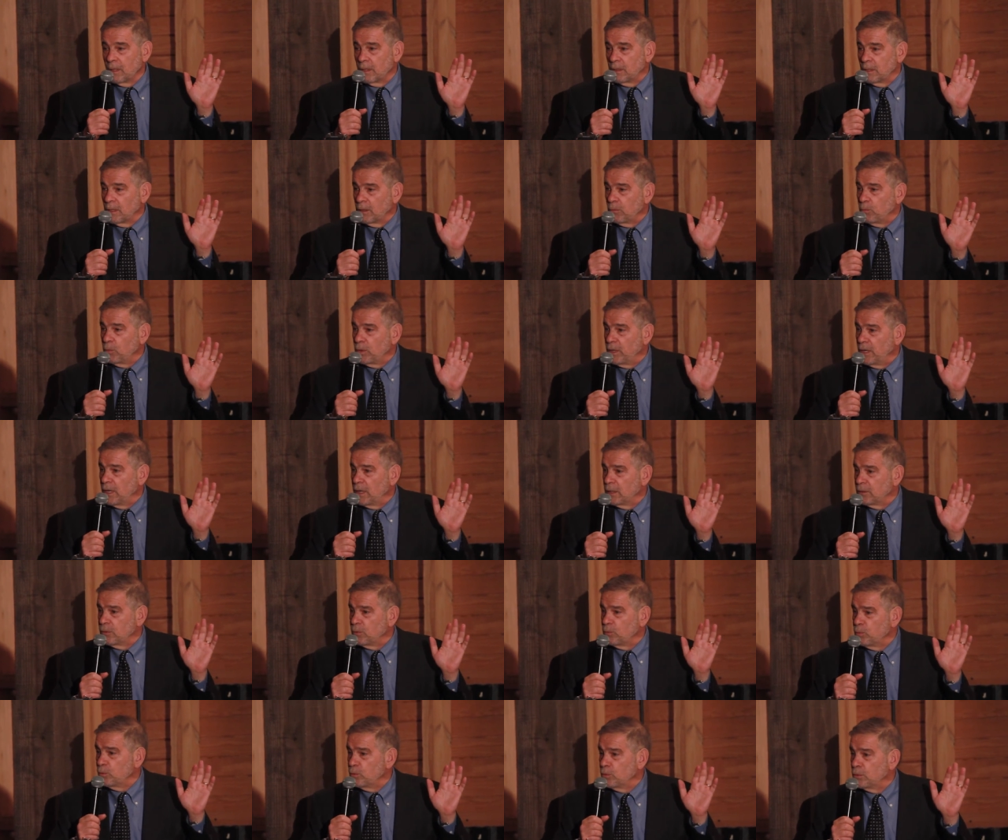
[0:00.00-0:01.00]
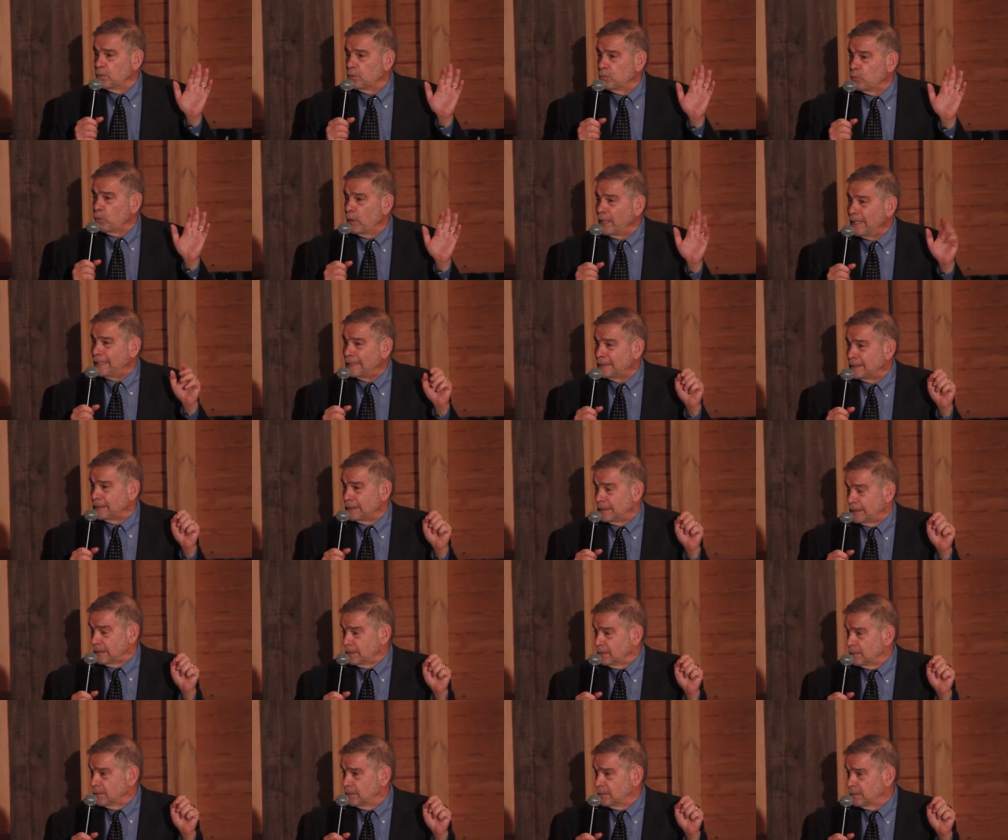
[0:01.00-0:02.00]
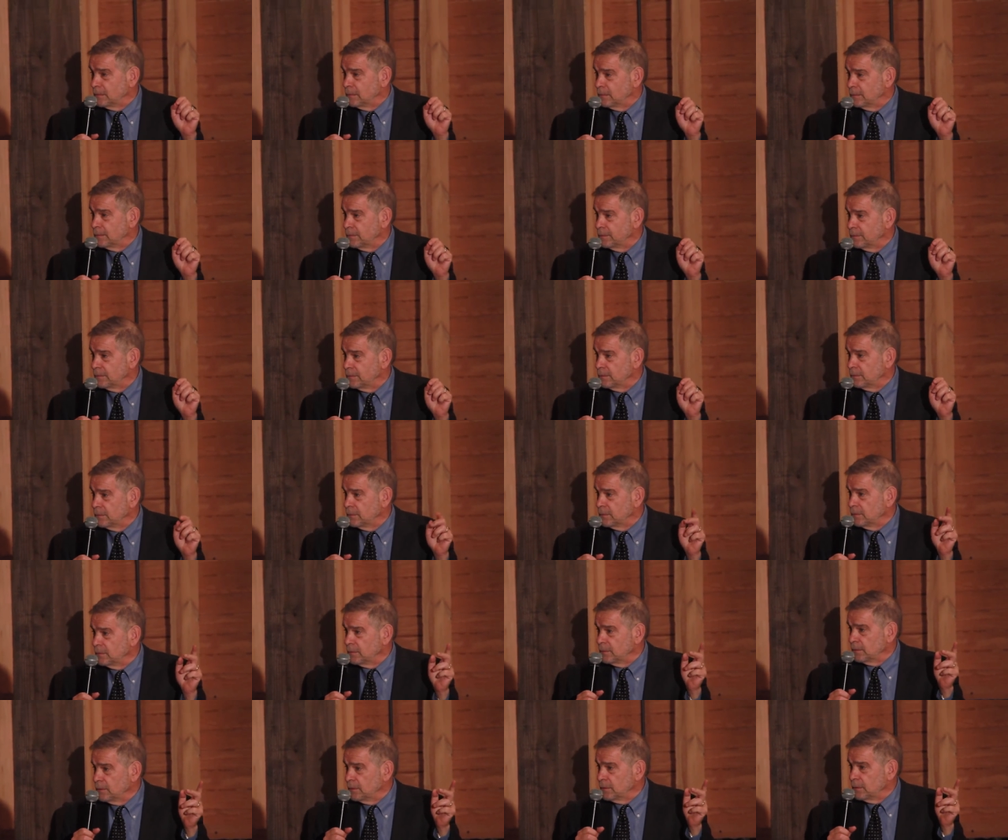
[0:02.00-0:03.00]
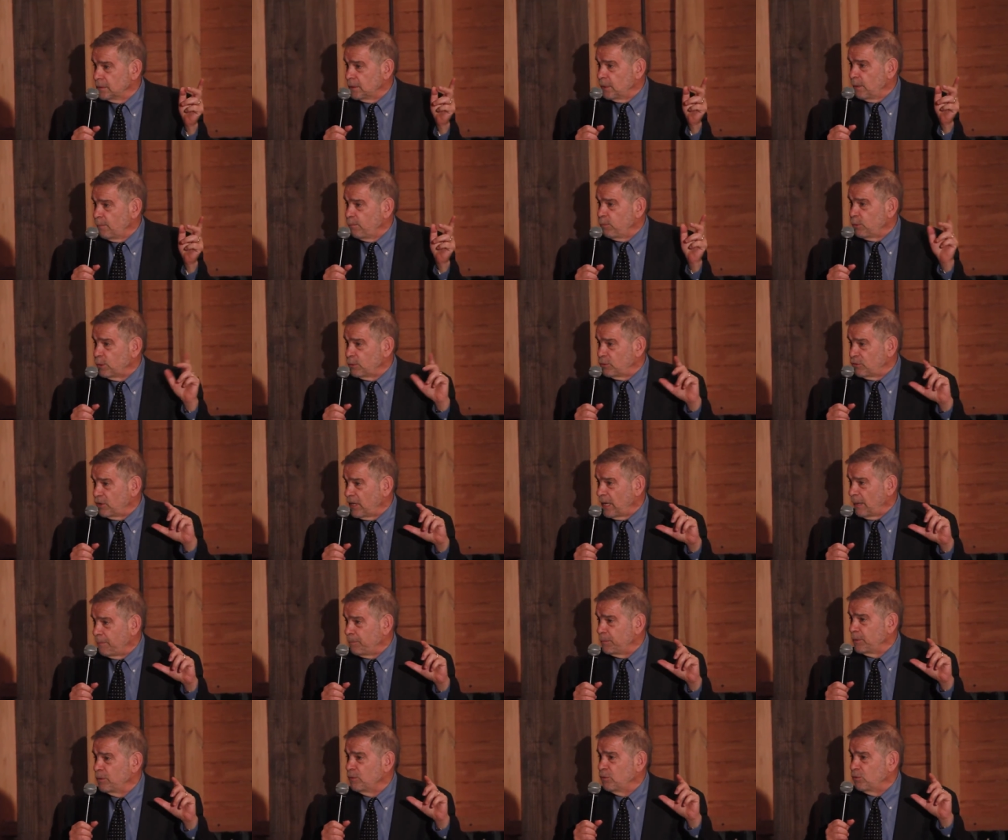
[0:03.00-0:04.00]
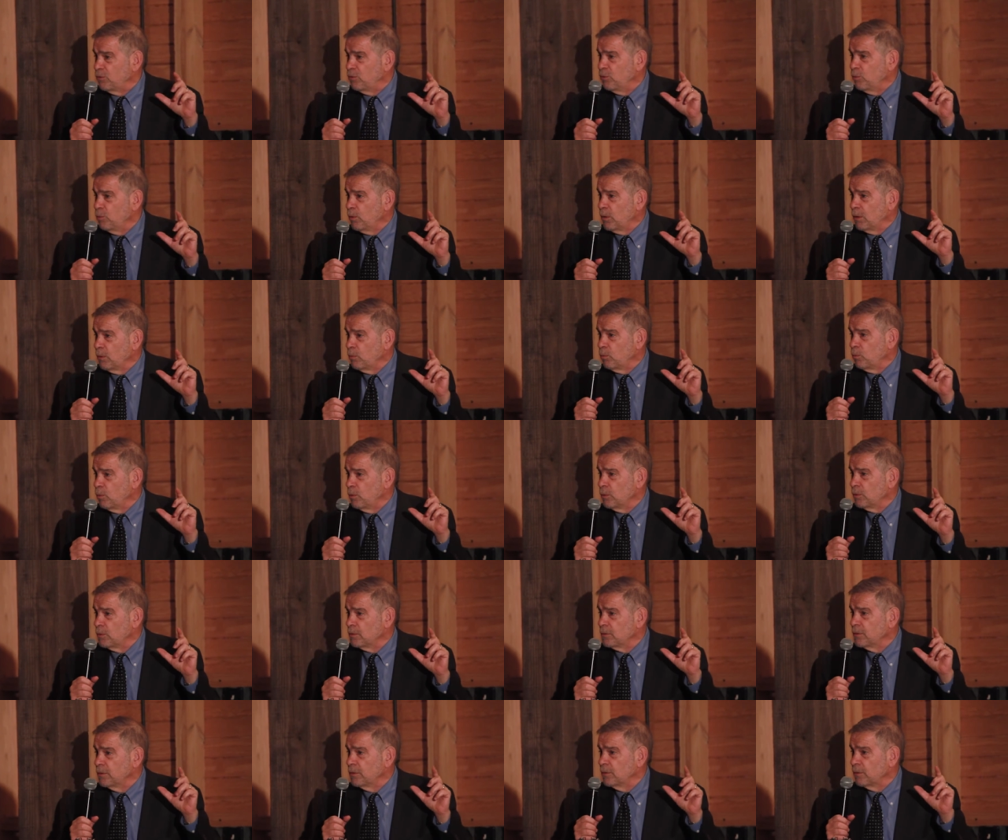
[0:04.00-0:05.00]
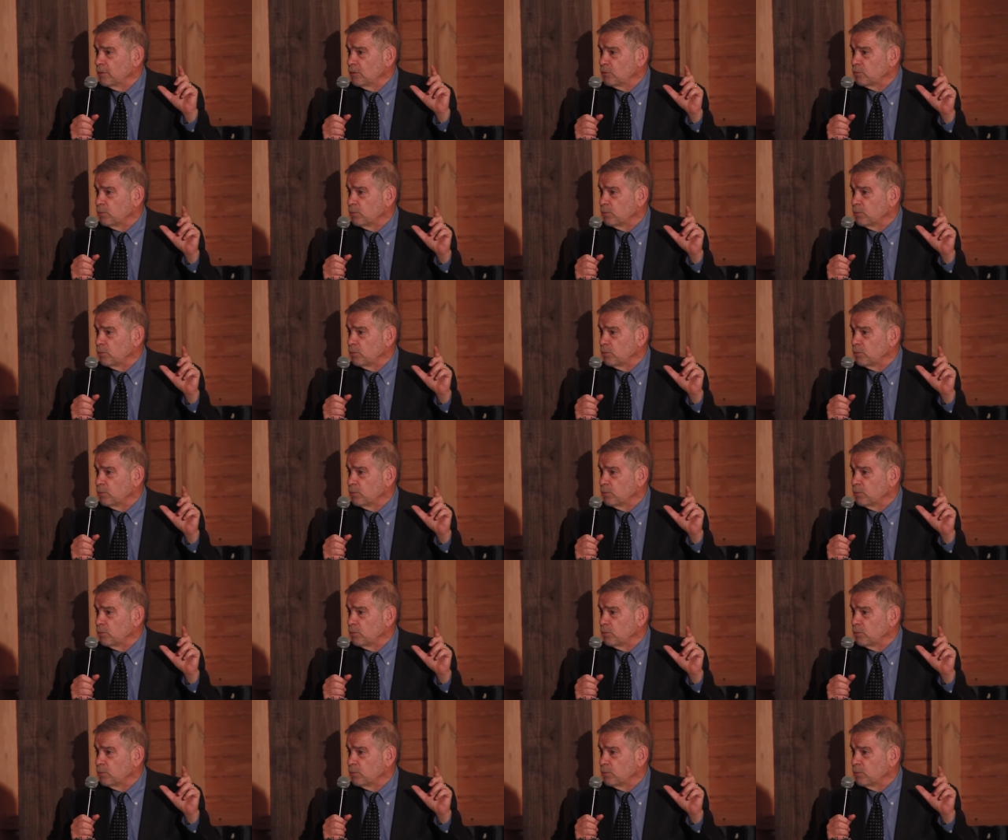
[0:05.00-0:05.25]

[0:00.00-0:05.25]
And then we had the rude awakening of what's happened to our world in the